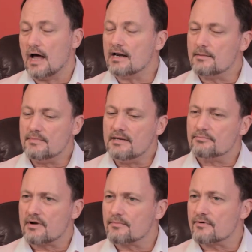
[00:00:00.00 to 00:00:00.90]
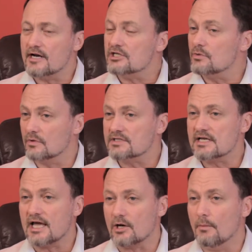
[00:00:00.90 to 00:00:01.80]
And I mean preparation, once
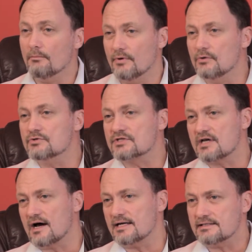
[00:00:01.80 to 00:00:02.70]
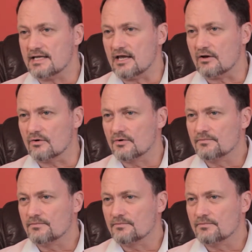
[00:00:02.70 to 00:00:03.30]
again, on both sides here.